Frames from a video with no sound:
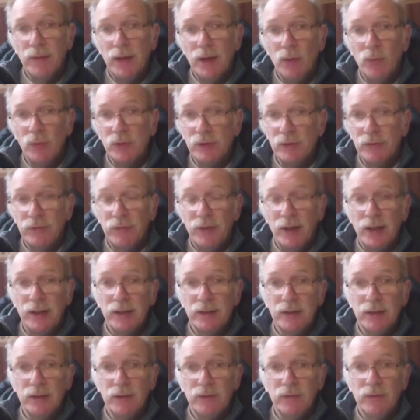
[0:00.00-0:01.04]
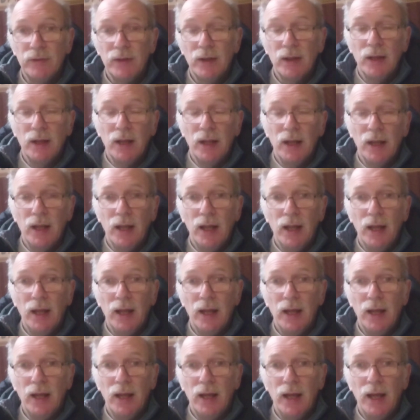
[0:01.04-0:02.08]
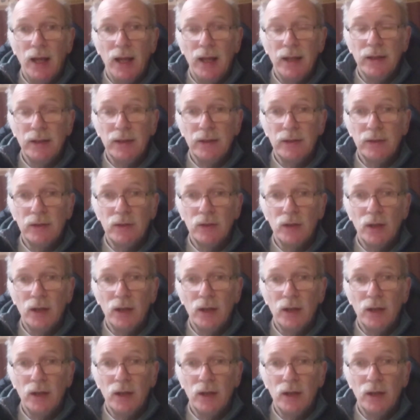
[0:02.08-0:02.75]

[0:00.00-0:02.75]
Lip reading: It was effective. And it